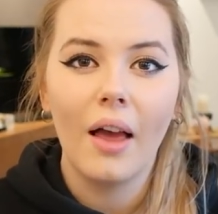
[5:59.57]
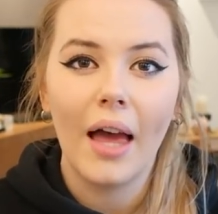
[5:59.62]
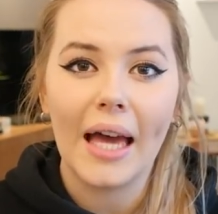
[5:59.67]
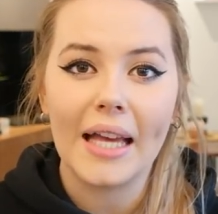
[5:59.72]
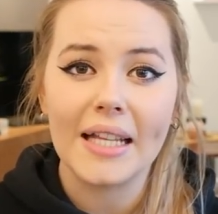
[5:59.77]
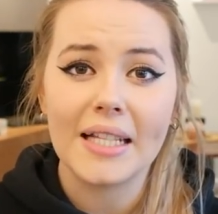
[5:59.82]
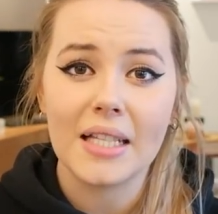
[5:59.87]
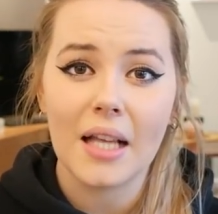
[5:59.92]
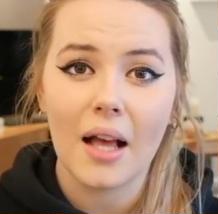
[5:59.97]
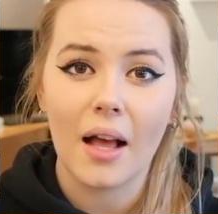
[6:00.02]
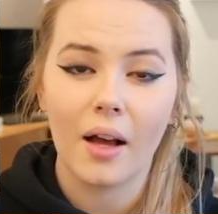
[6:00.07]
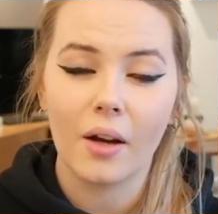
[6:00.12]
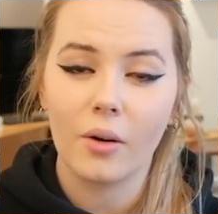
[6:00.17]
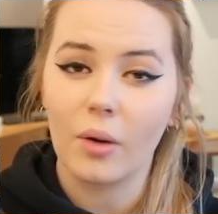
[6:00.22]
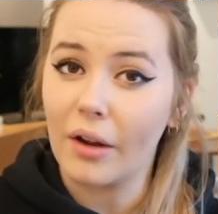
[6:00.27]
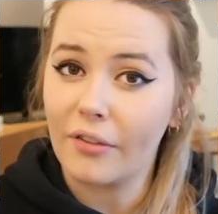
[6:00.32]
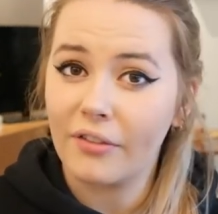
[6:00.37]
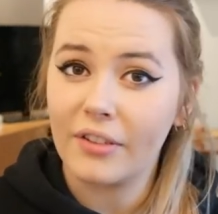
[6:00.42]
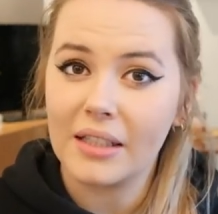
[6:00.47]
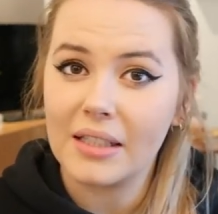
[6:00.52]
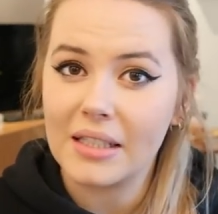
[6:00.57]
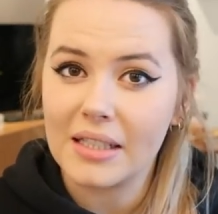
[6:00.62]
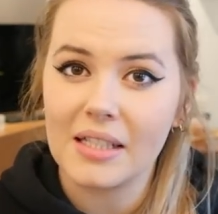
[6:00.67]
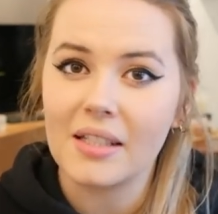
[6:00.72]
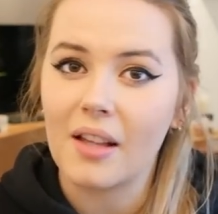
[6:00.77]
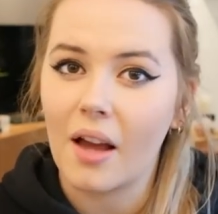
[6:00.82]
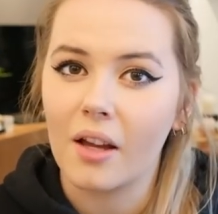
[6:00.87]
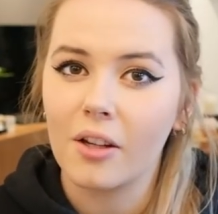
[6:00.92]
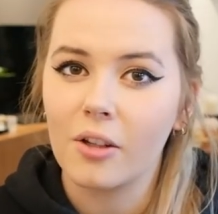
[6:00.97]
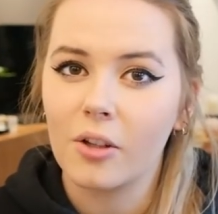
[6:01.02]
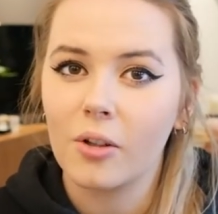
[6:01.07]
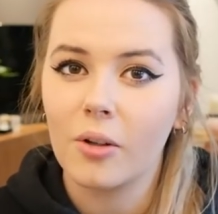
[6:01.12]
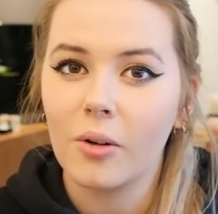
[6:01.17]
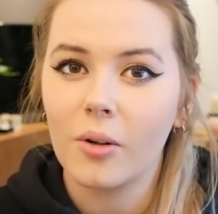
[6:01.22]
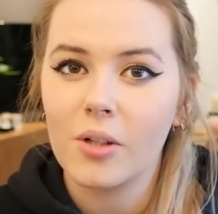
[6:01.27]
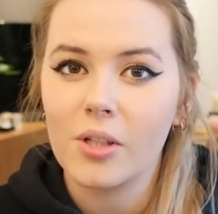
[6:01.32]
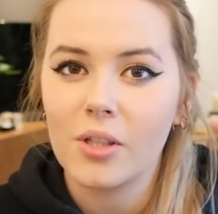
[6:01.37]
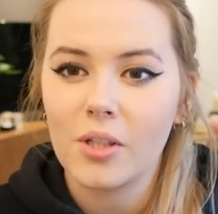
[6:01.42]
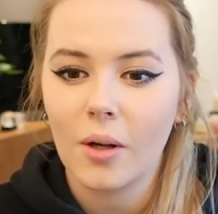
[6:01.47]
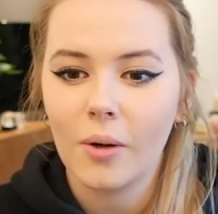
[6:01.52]
as a graphic designer
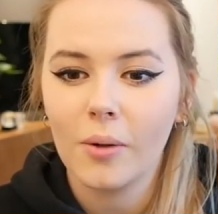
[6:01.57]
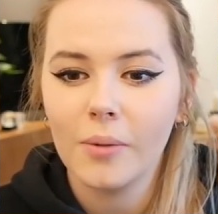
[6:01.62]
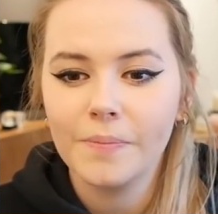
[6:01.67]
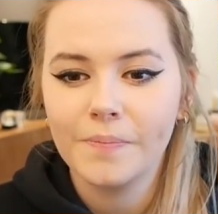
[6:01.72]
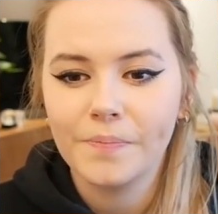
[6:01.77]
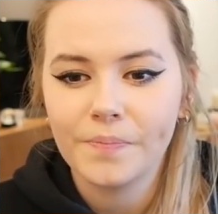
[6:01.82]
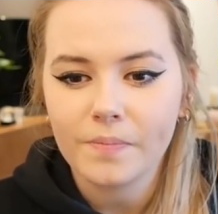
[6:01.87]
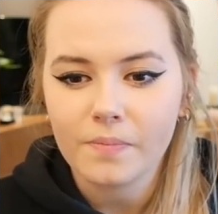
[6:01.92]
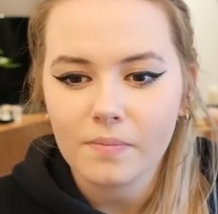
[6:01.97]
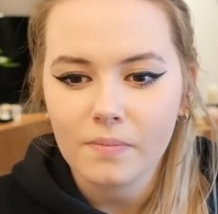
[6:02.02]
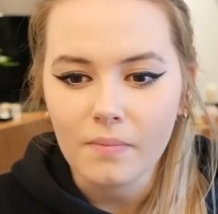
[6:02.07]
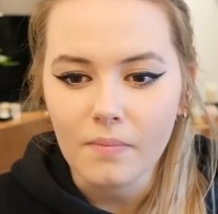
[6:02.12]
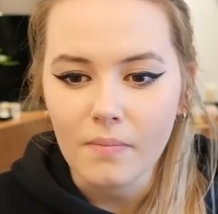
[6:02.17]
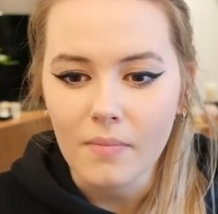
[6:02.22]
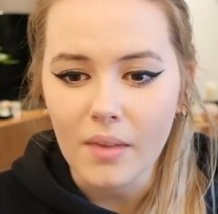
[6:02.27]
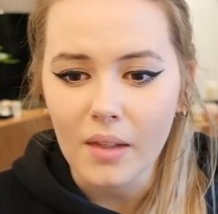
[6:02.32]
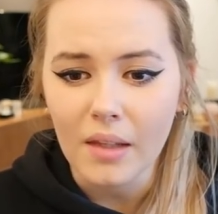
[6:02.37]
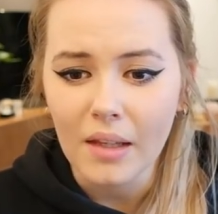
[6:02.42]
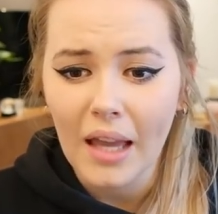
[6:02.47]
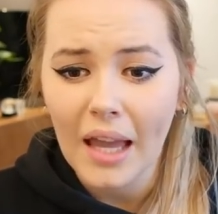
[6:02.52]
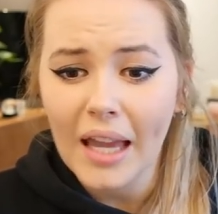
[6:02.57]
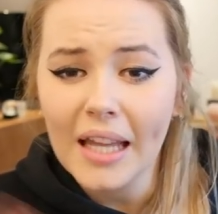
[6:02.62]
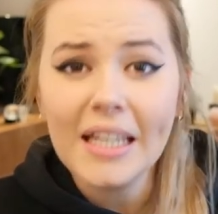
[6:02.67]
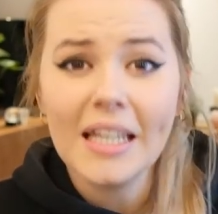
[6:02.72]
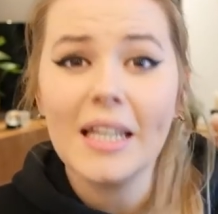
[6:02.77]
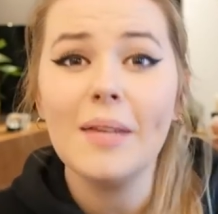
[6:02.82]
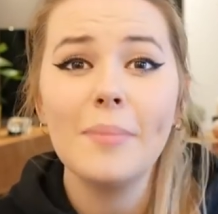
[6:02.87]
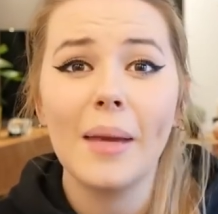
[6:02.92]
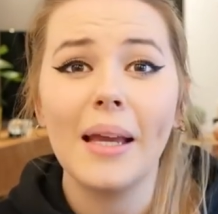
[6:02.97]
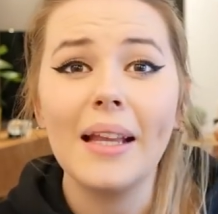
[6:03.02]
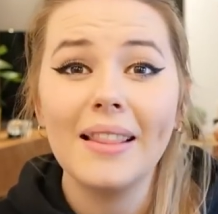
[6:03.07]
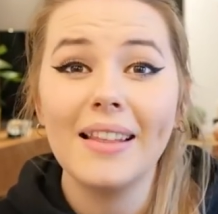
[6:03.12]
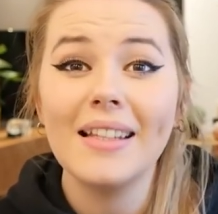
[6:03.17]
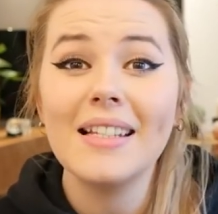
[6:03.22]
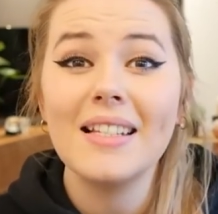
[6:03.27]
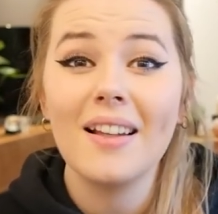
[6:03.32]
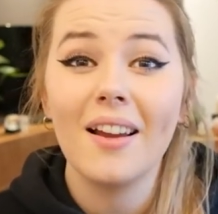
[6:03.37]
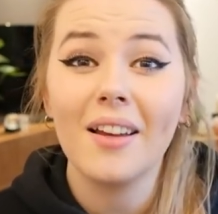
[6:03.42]
or so. And he made this